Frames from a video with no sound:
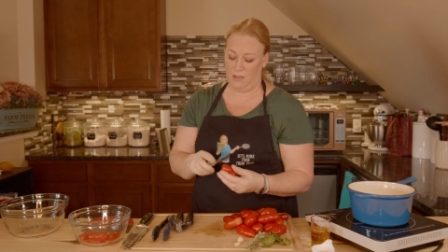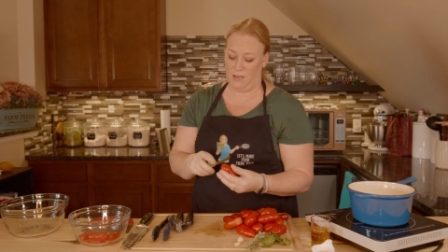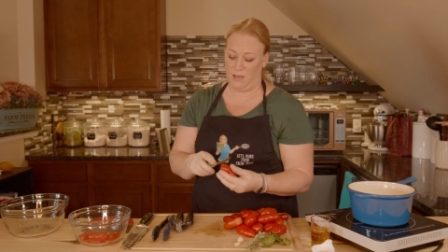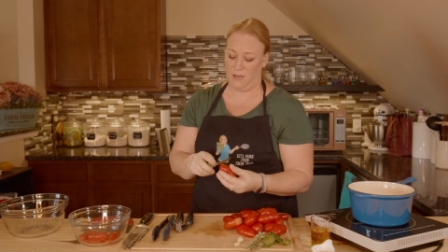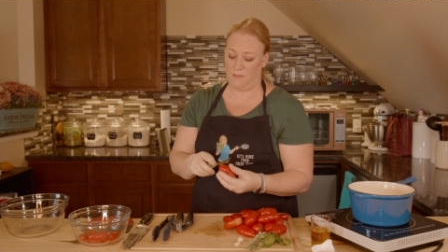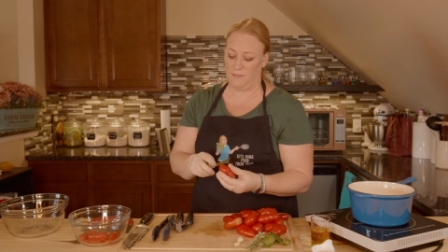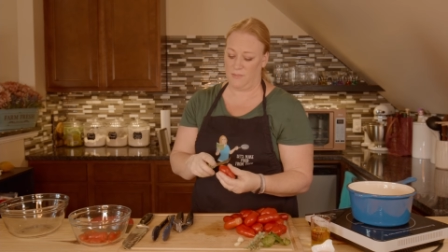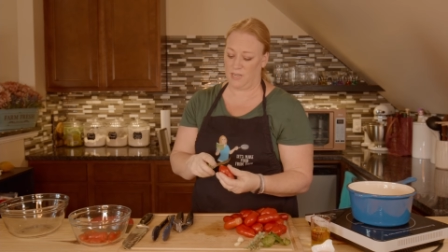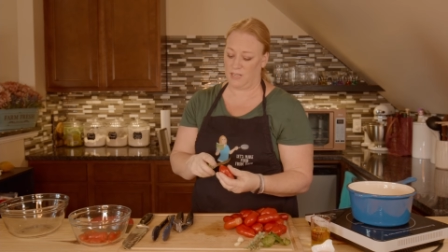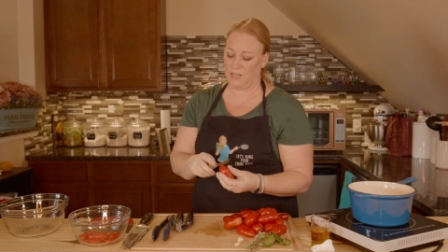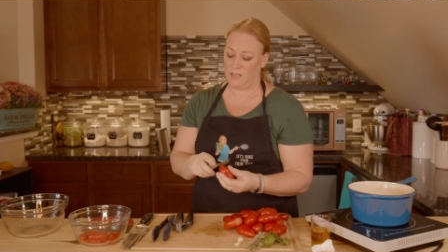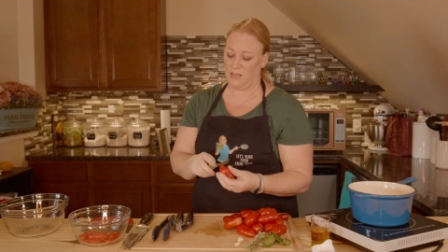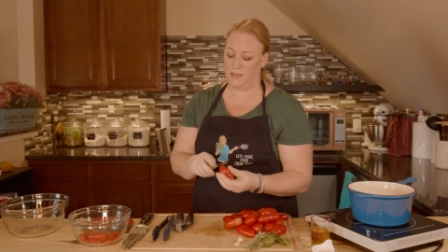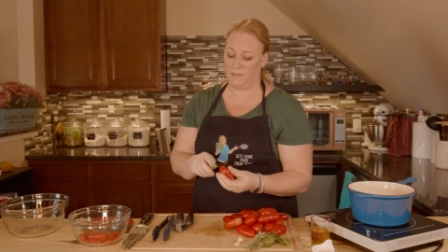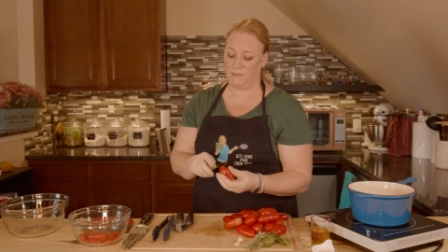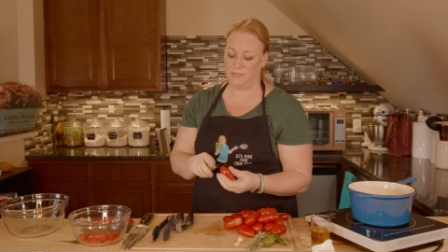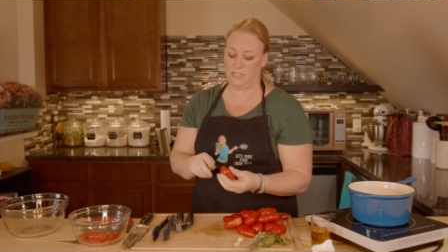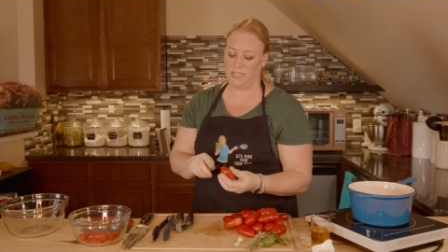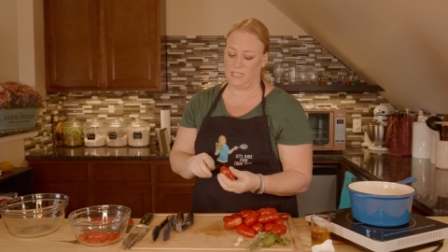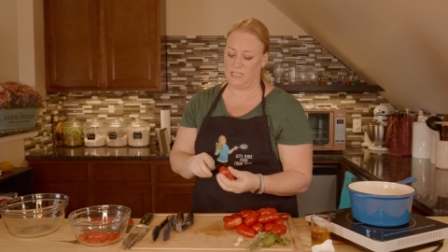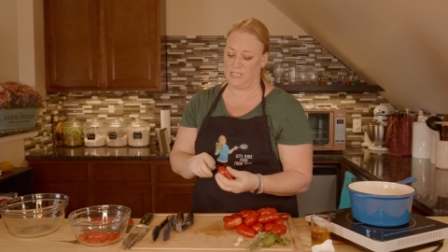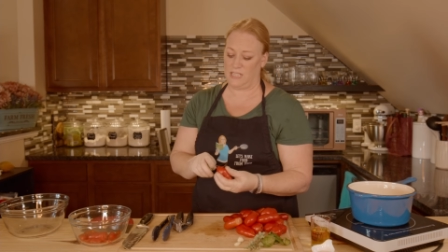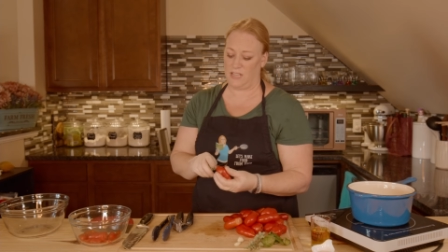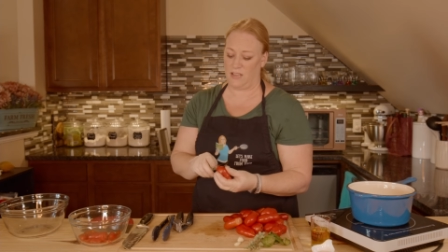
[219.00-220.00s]
I'm gonna come
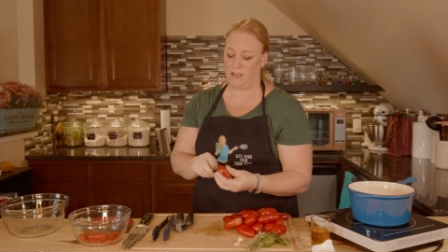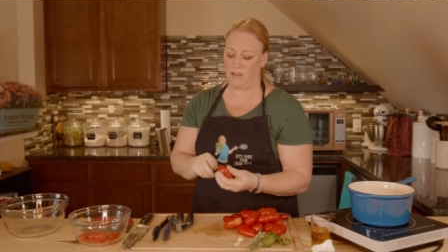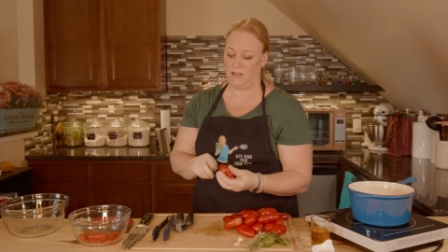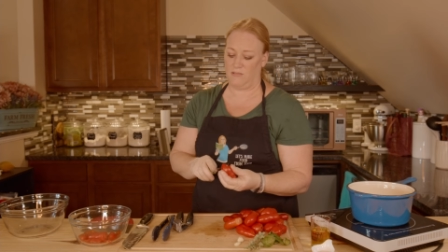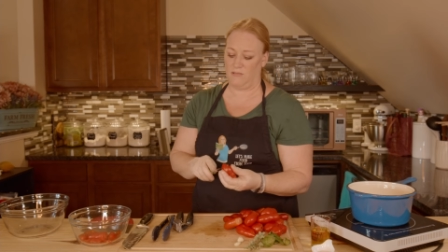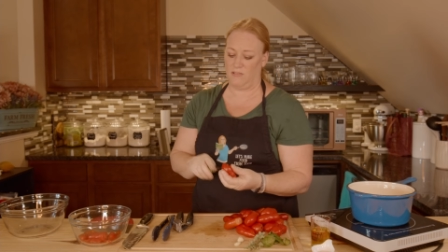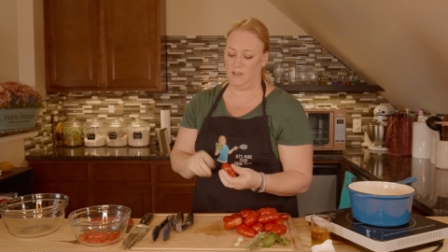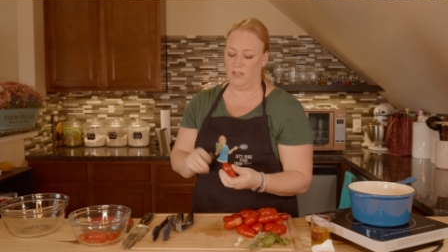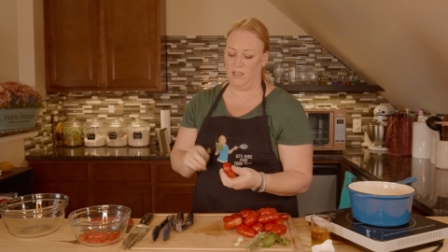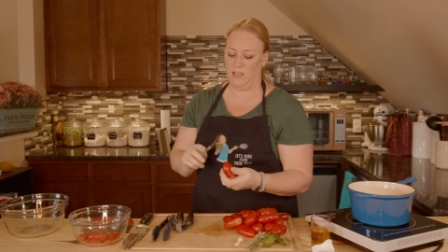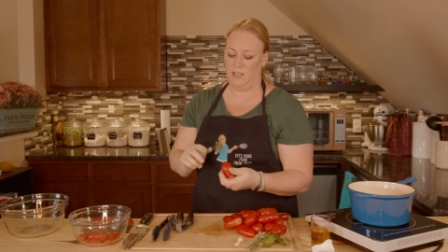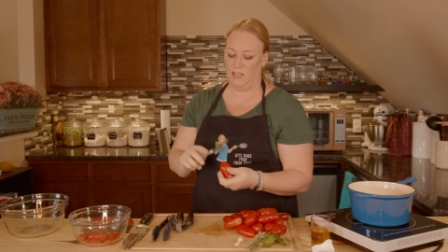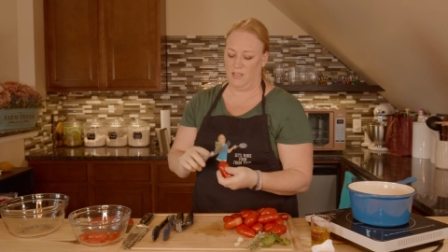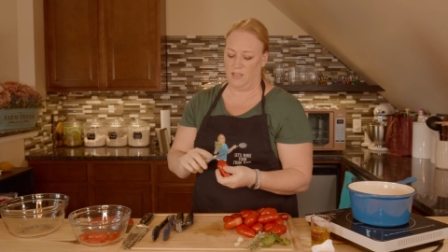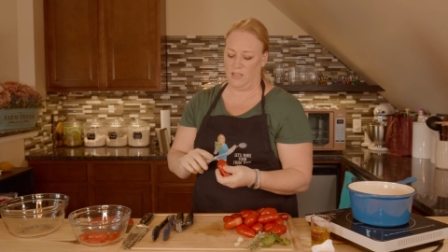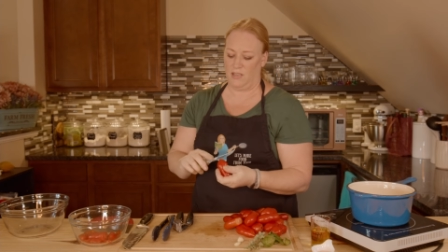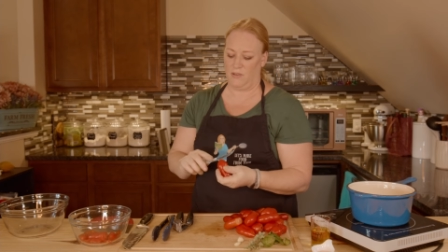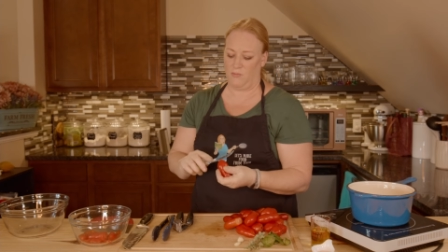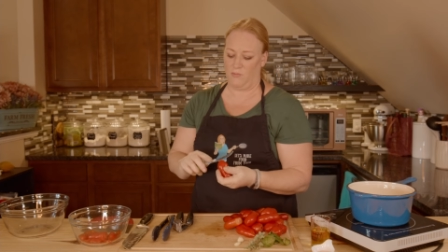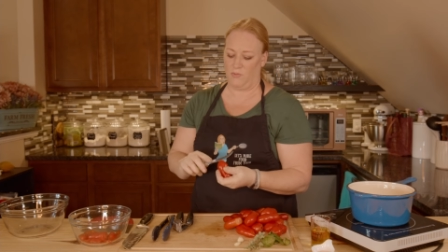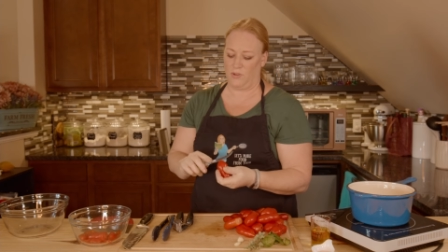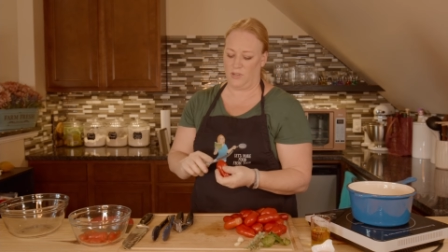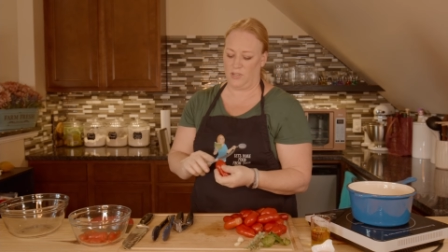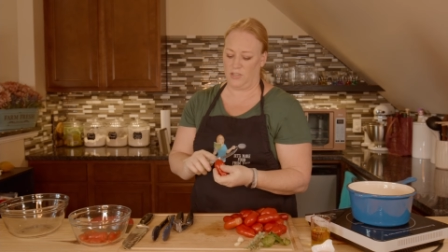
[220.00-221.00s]
sit down
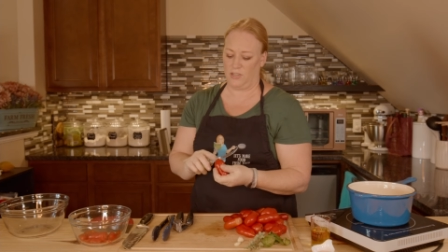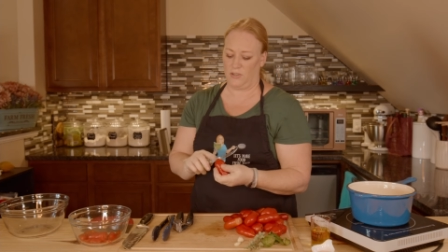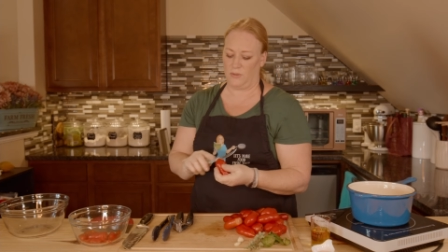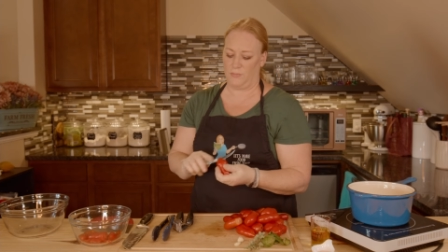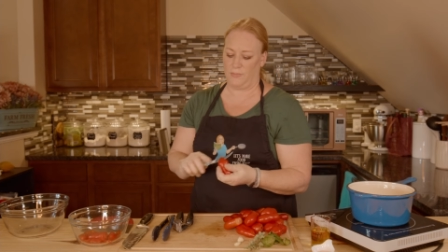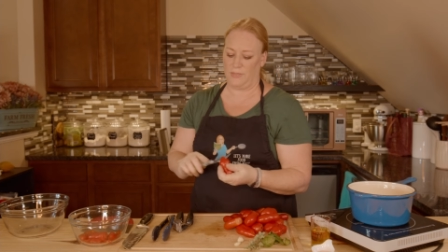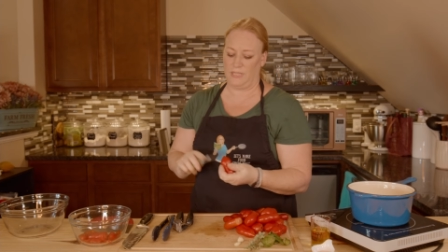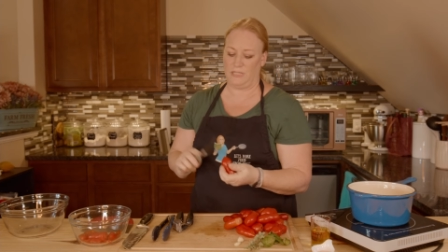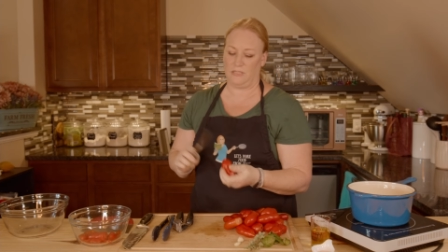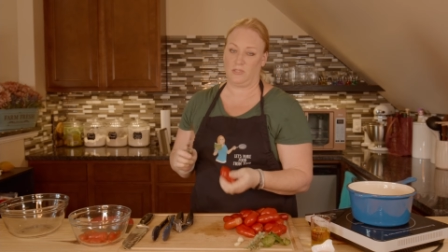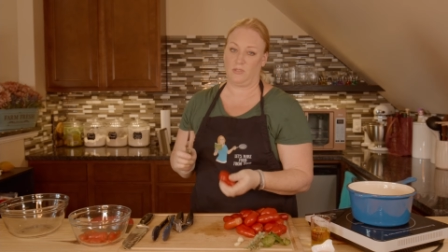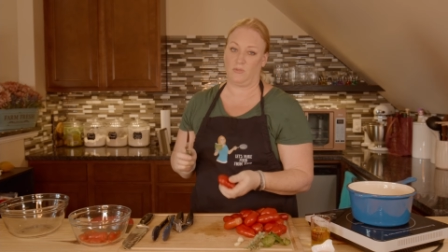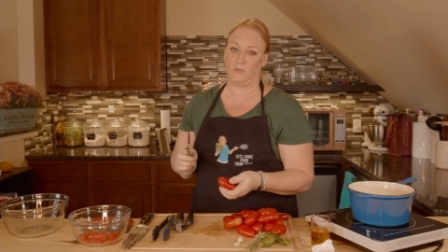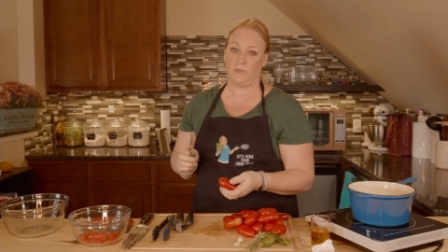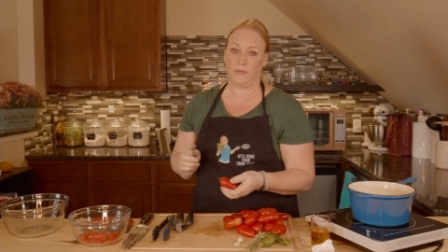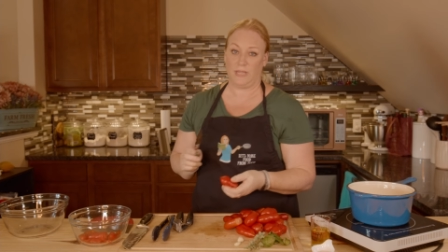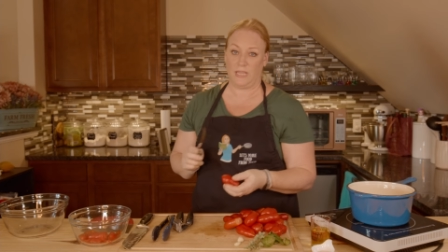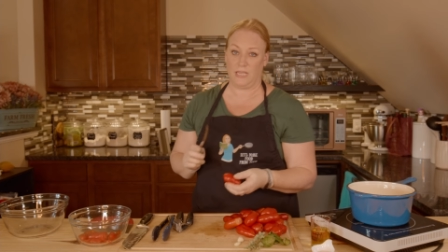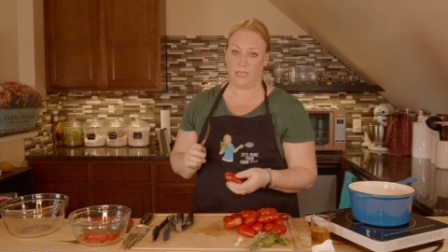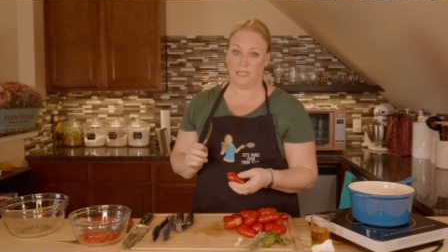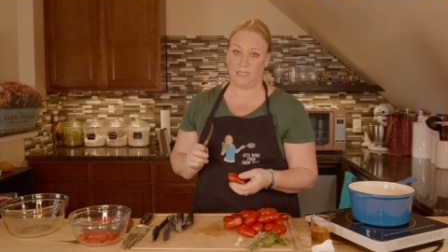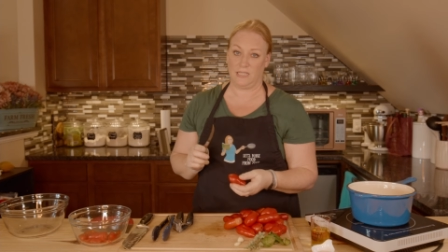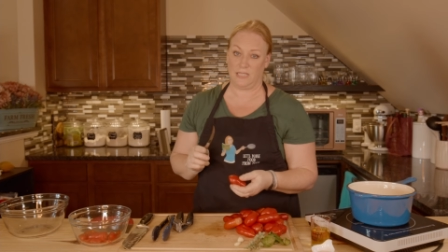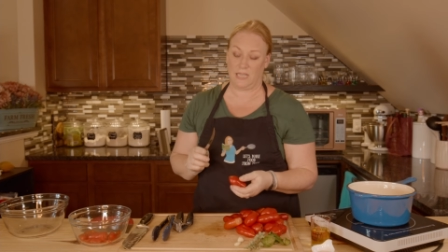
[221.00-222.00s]
in one of your
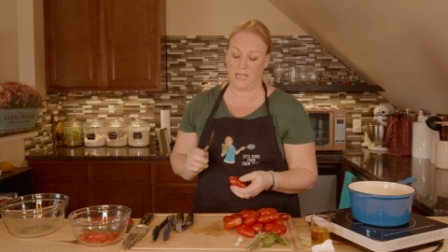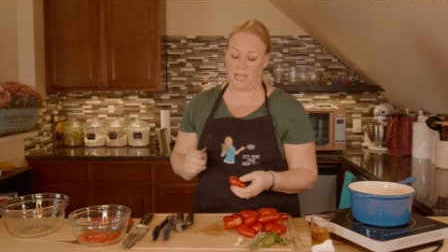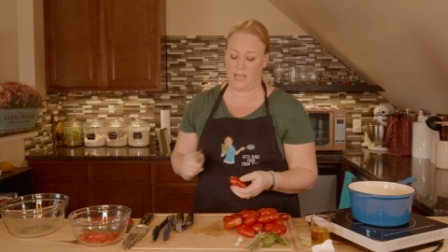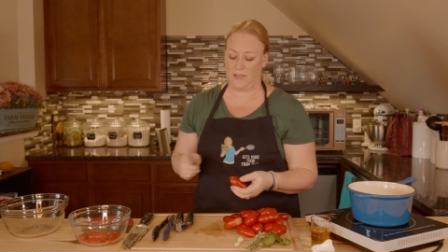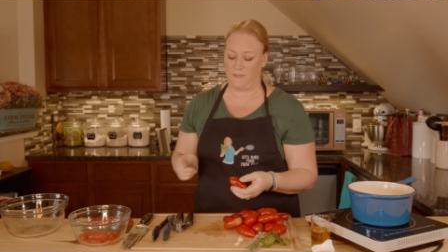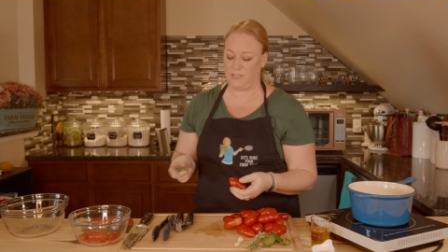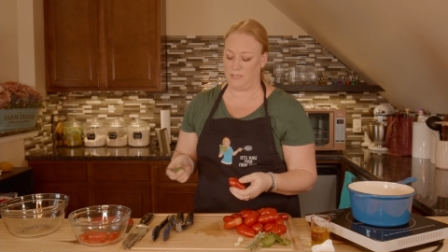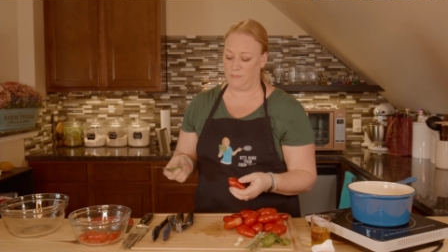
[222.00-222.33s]
pizzerias and have